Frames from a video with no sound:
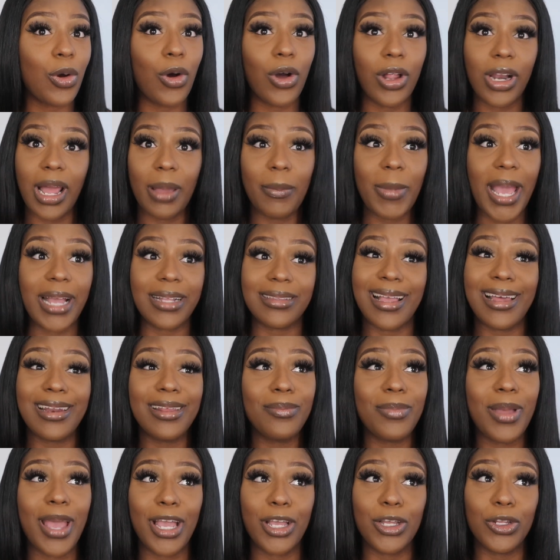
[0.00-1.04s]
all i packed i
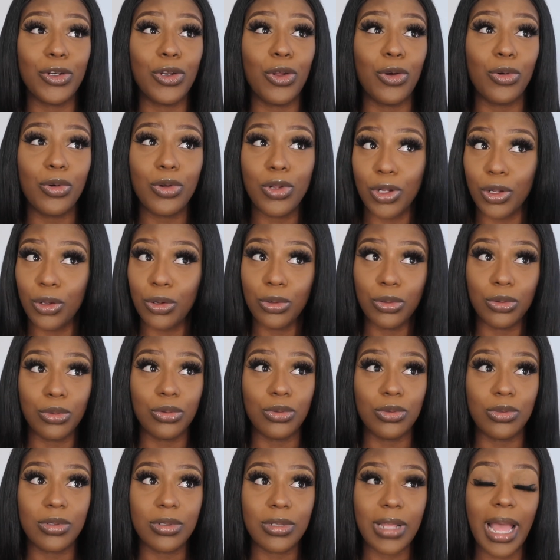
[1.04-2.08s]
didn't pack no
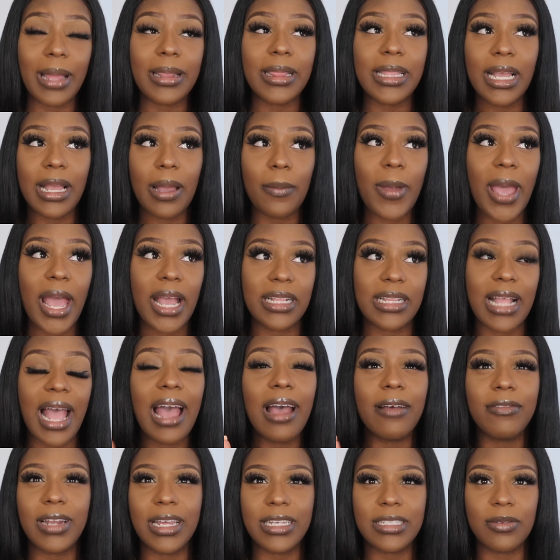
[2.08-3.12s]
clothes i think i packed i
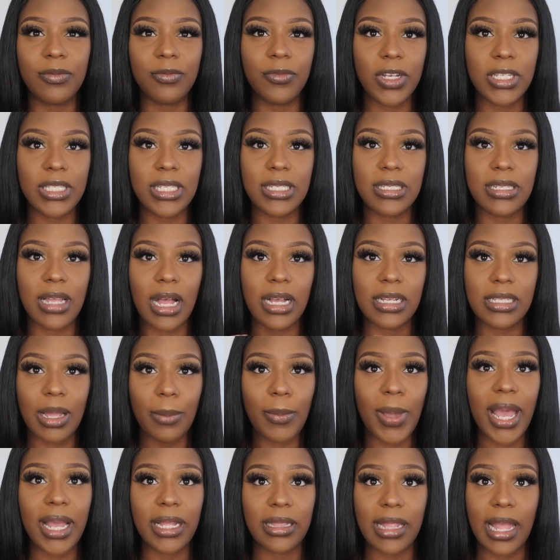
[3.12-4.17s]
have like some fuzzy socks i
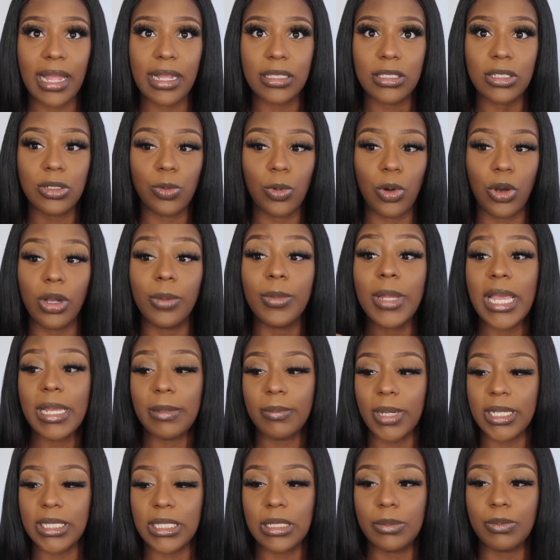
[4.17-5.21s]
packed that to walk
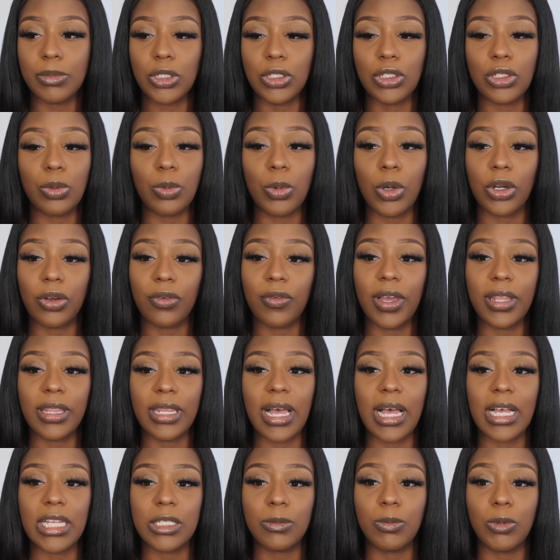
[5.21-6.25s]
and my slippers to walk around
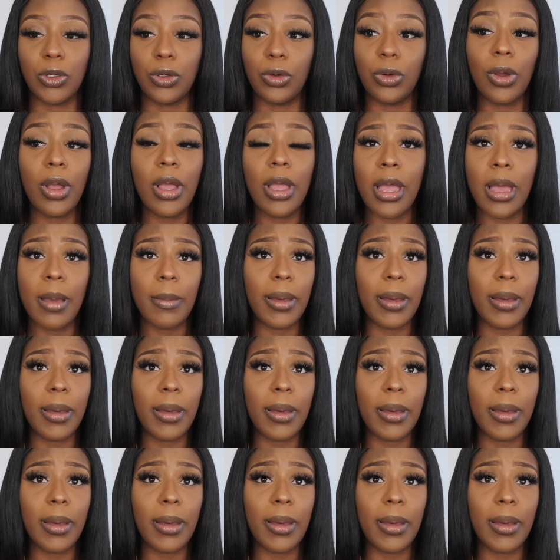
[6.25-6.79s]
the hospital